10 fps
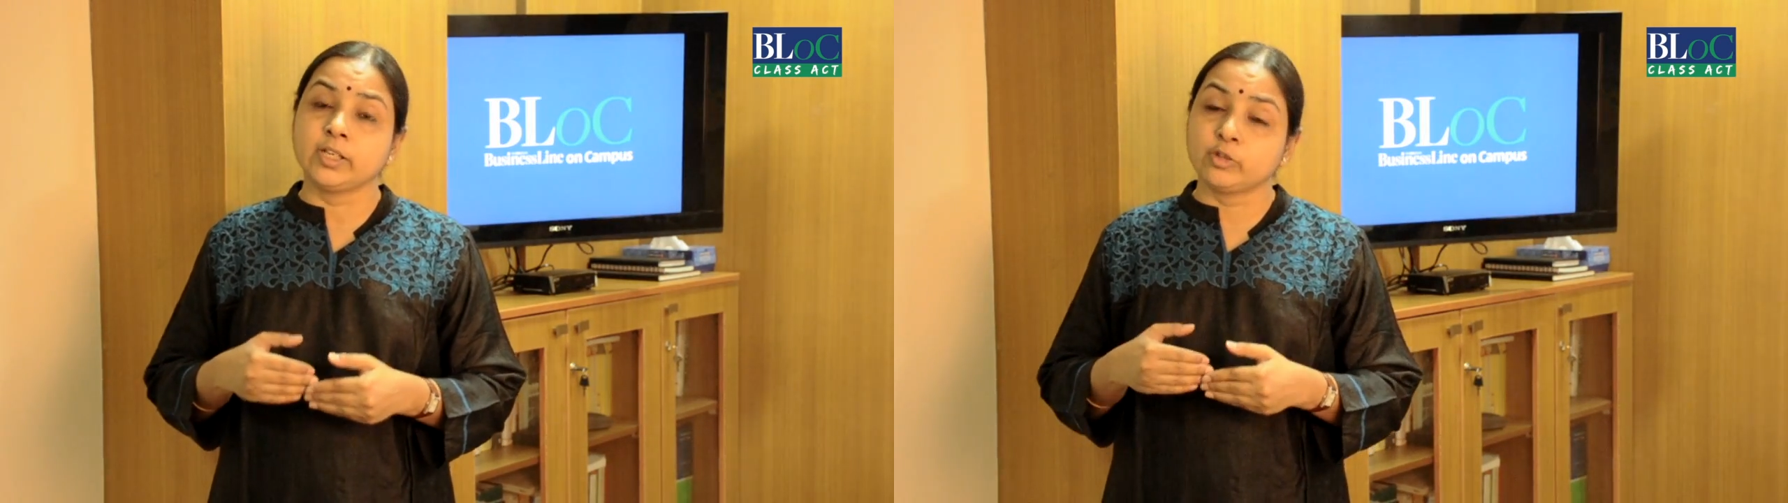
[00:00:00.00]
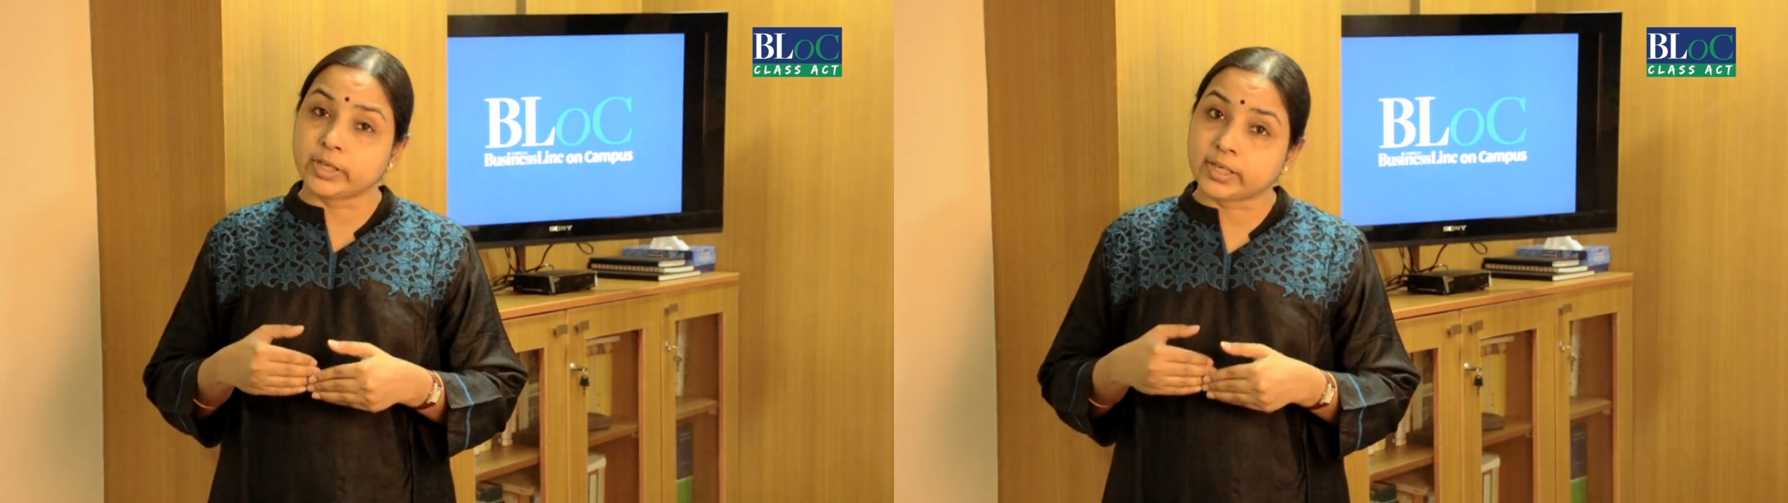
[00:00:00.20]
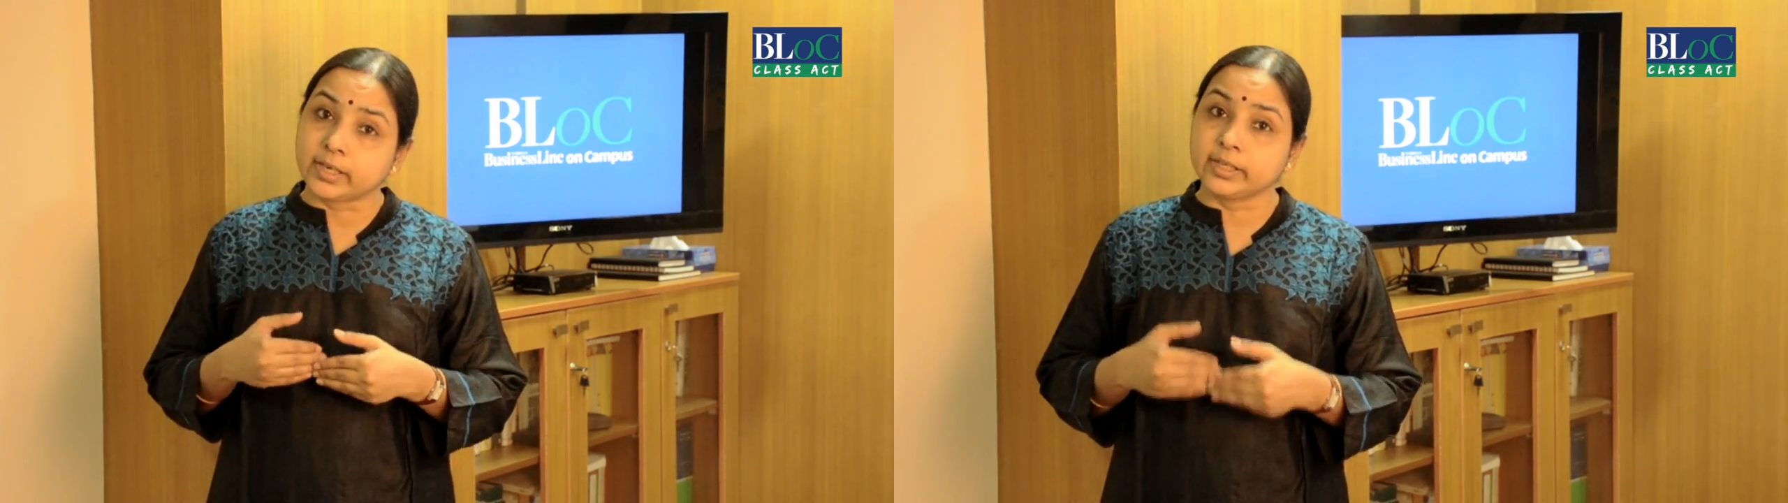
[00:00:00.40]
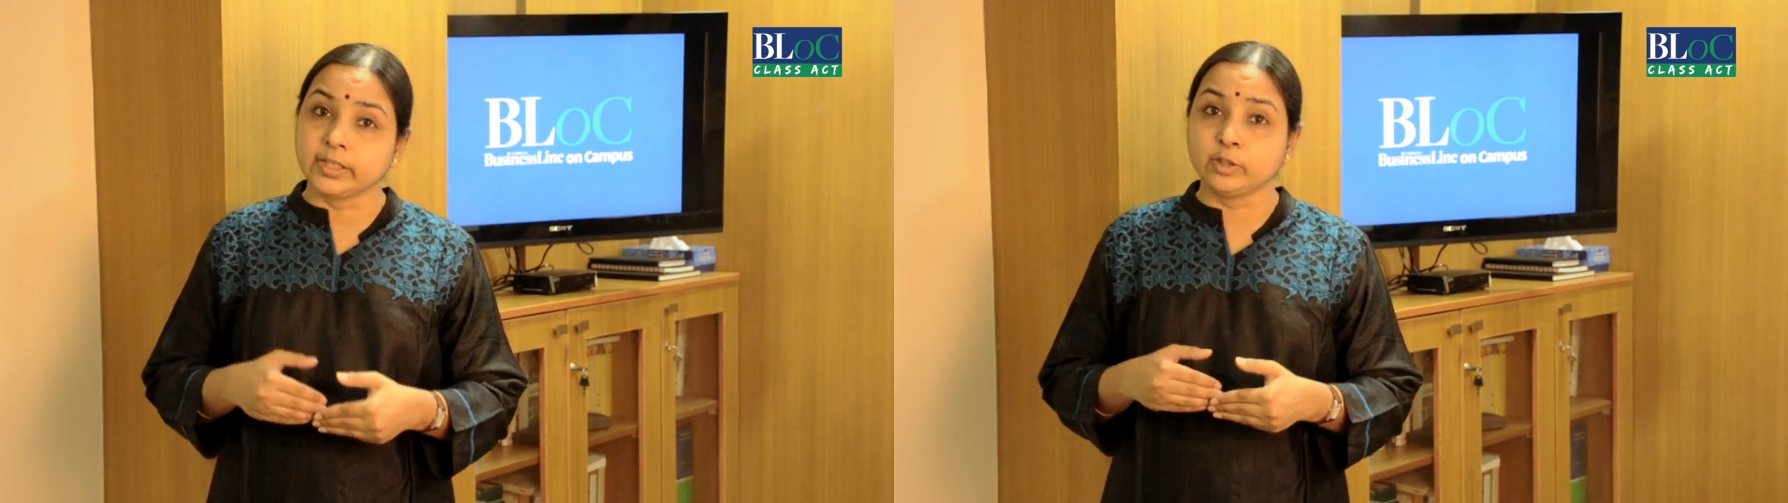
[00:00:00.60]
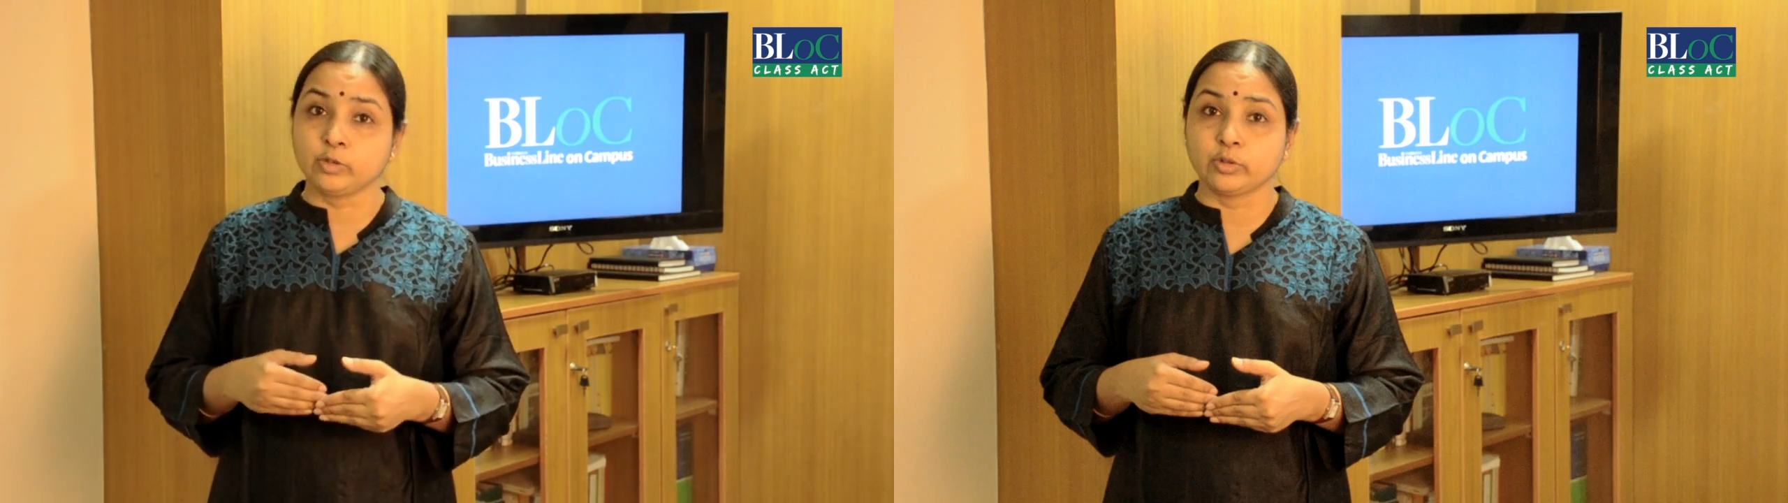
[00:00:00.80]
you can
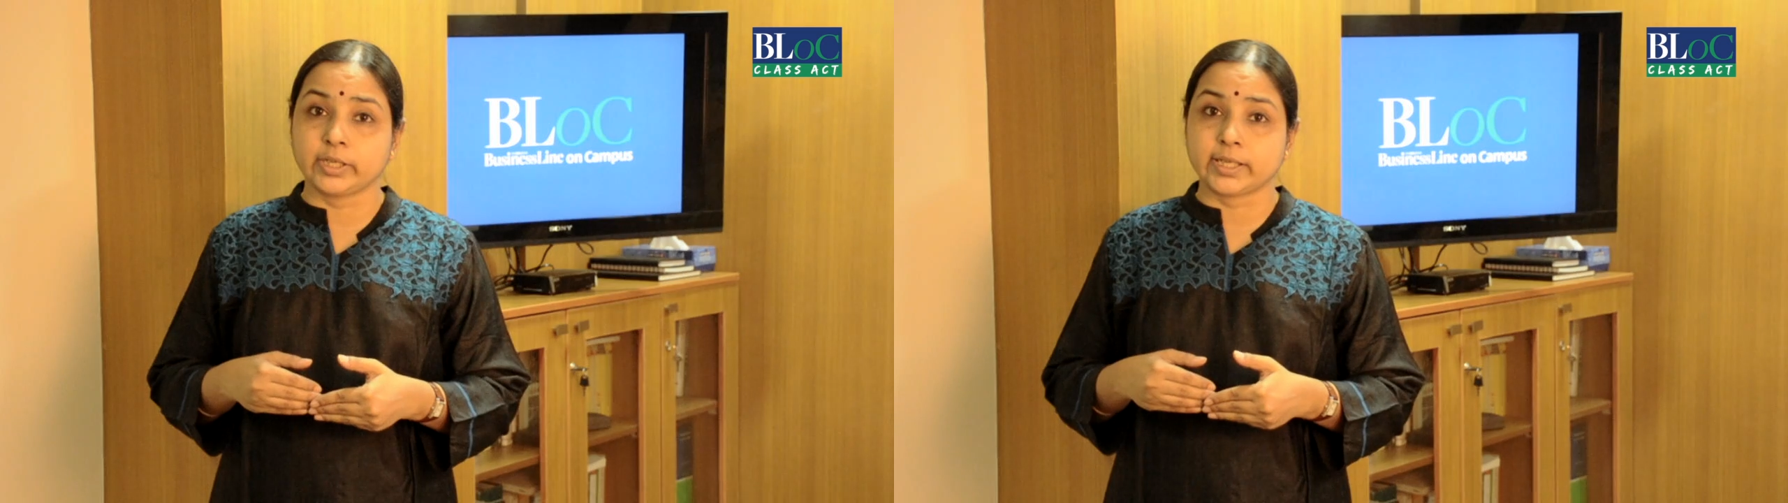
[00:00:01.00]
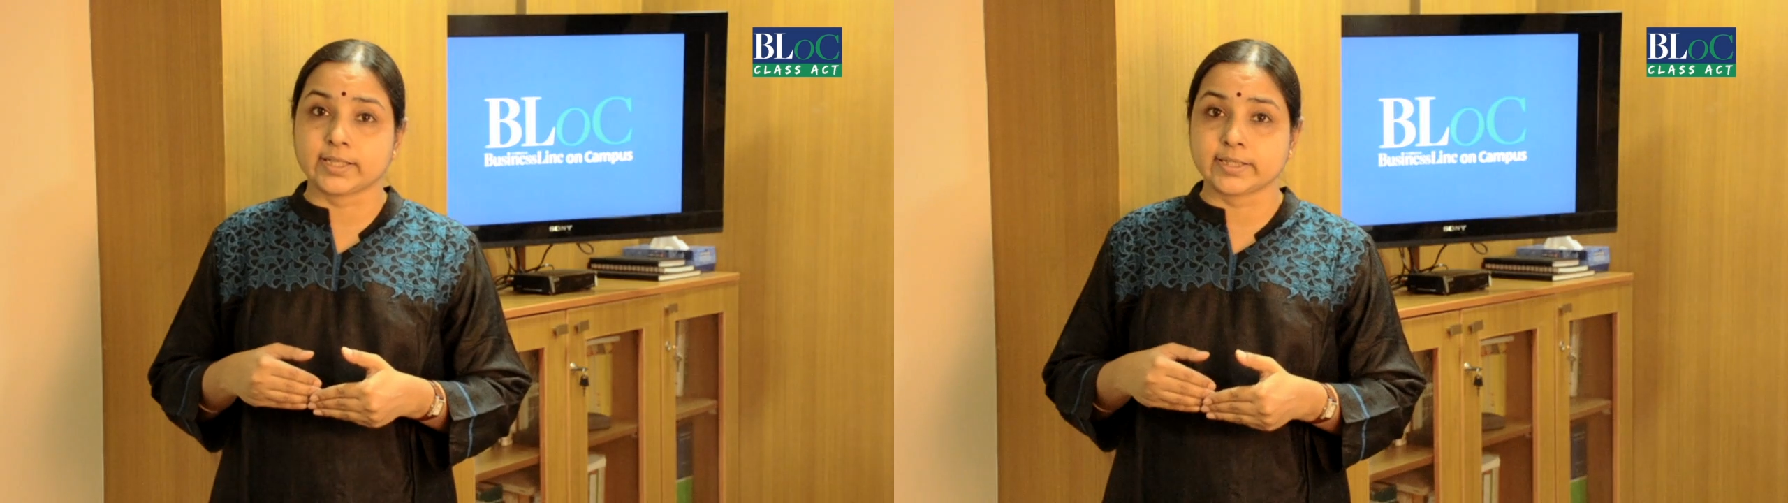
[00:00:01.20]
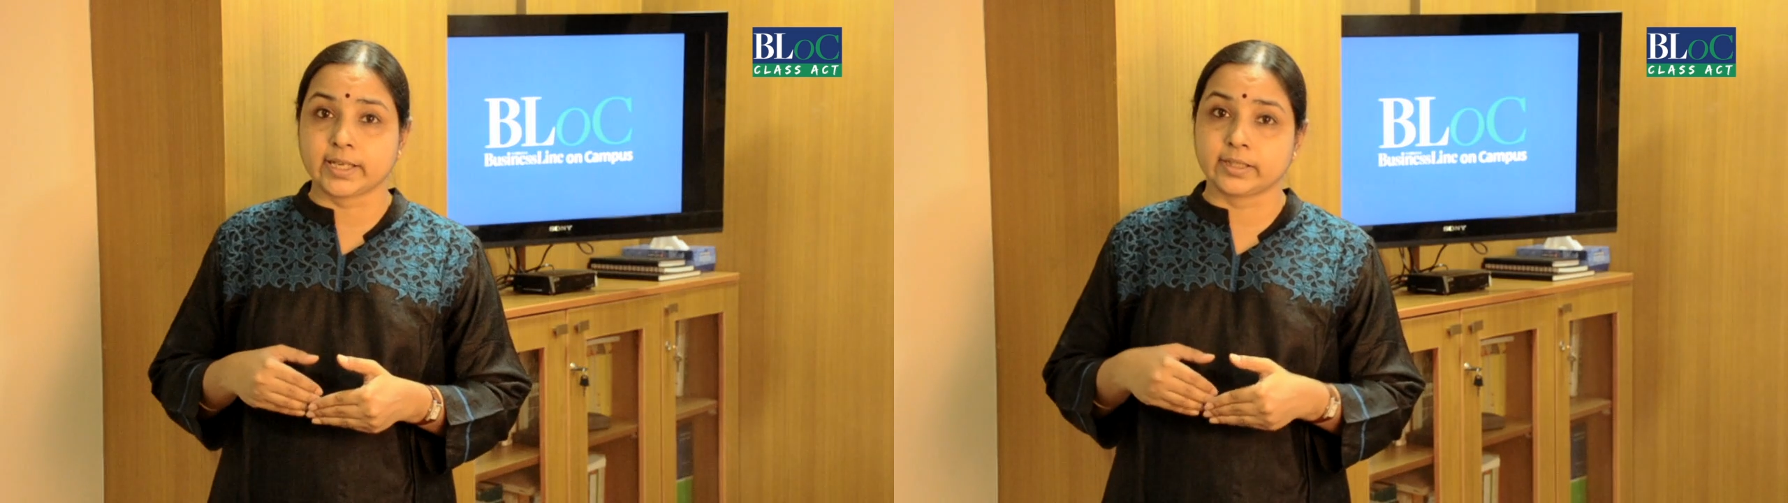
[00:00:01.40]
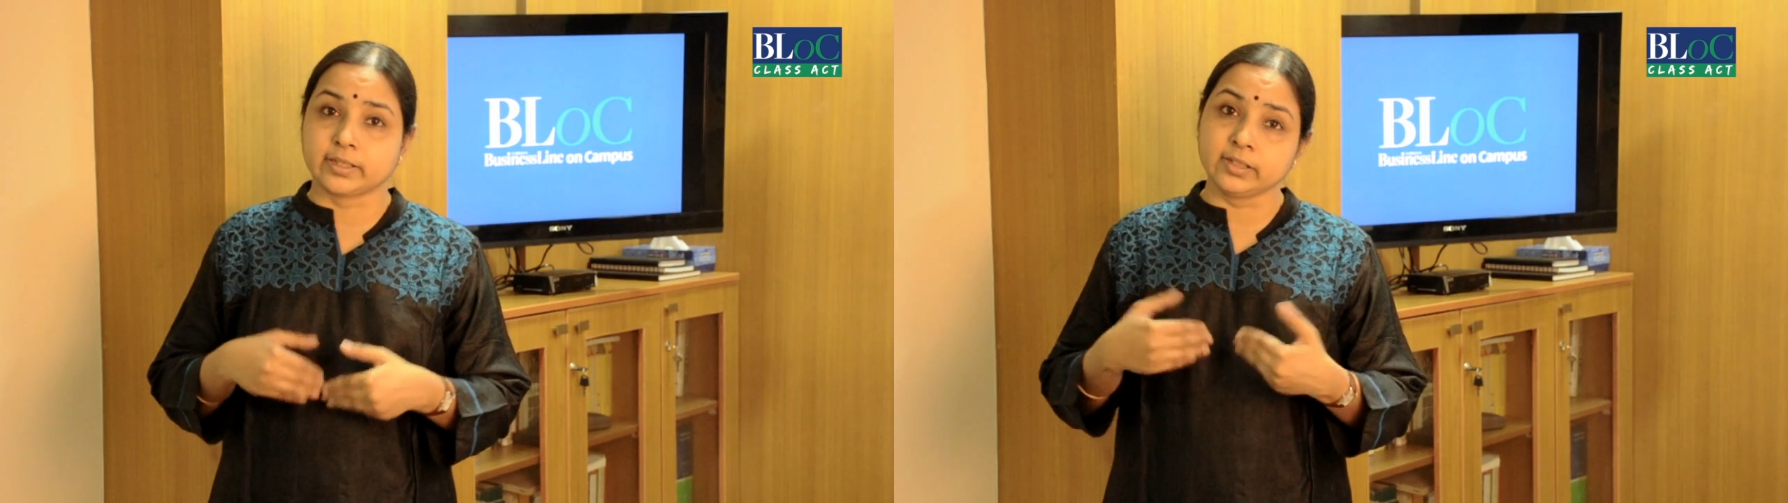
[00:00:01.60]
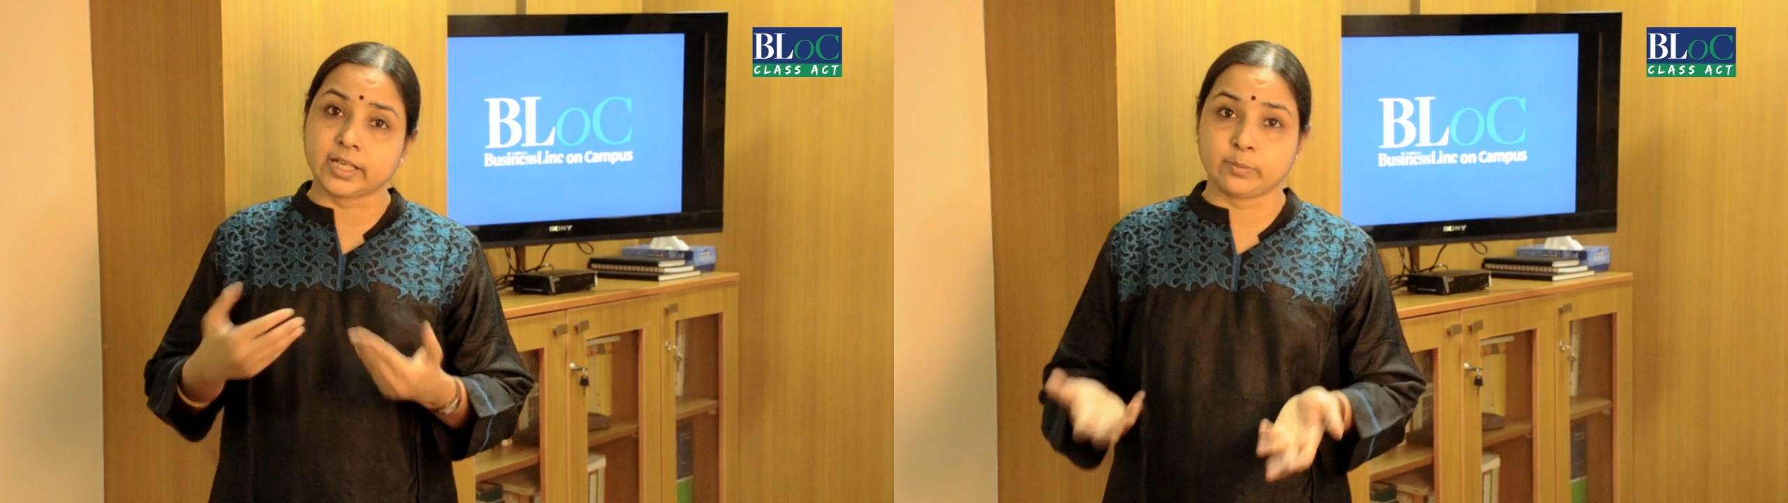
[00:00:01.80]
continue to transact
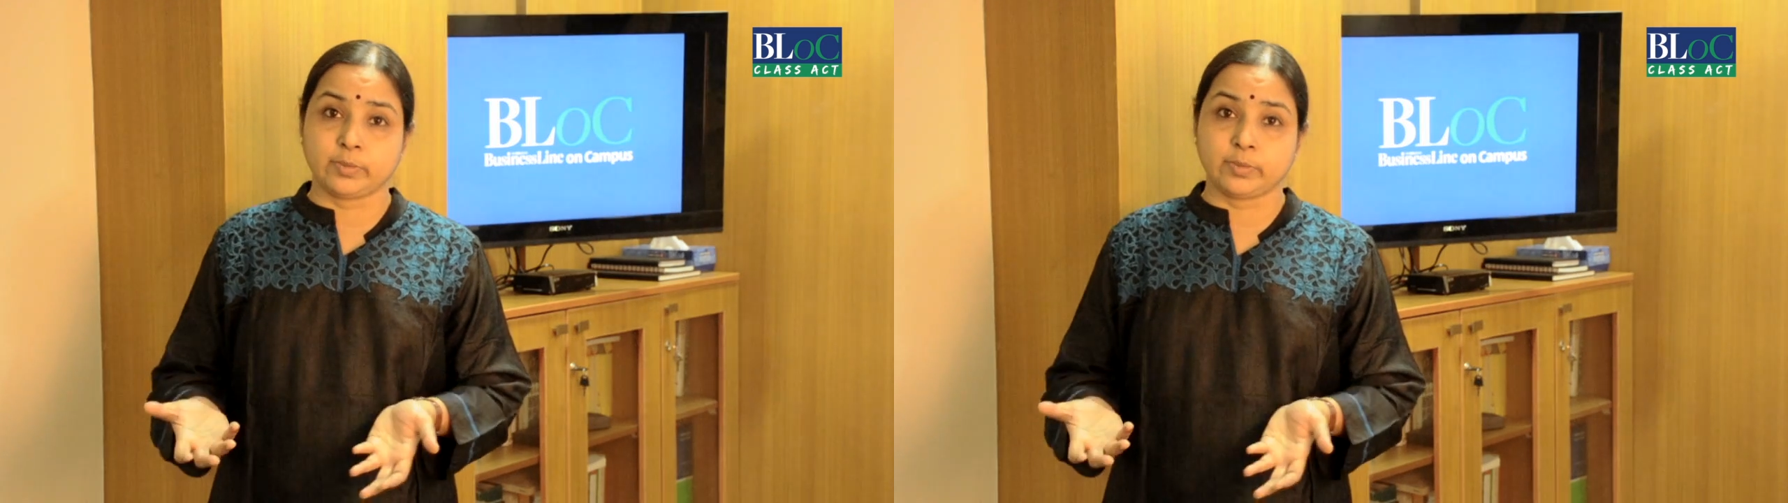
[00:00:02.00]
in that